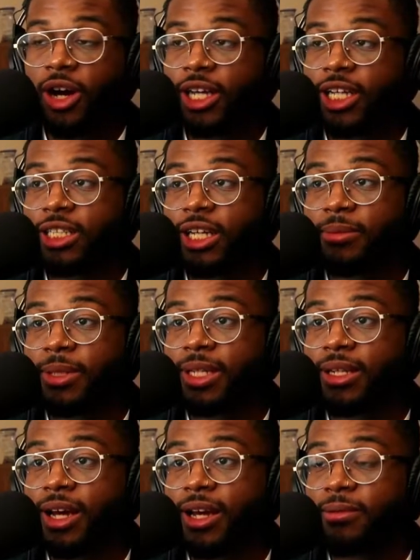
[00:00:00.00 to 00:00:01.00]
I guess I mean
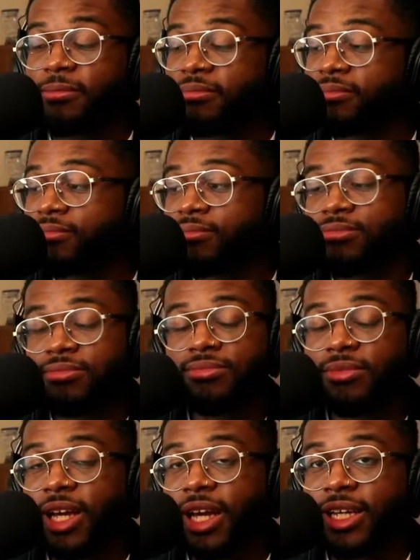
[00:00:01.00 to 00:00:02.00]
I guess
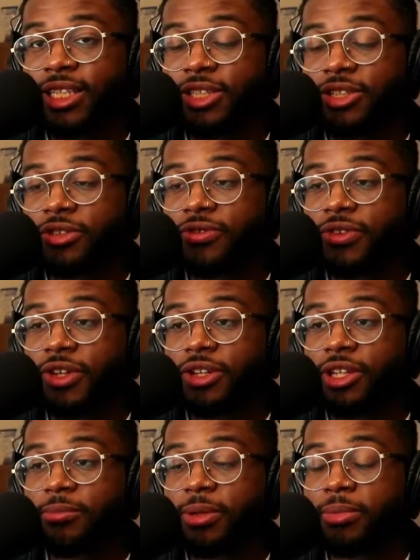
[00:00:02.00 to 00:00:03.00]
it feels like there
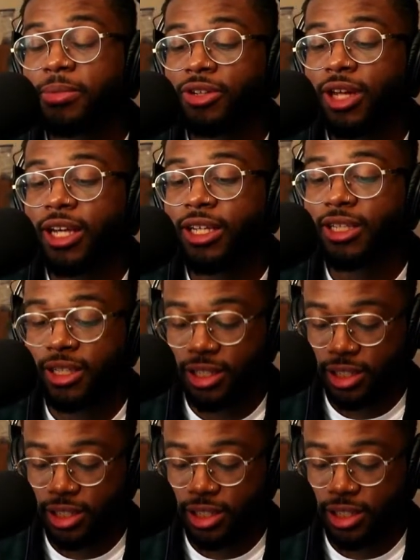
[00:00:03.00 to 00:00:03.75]
was like liking it.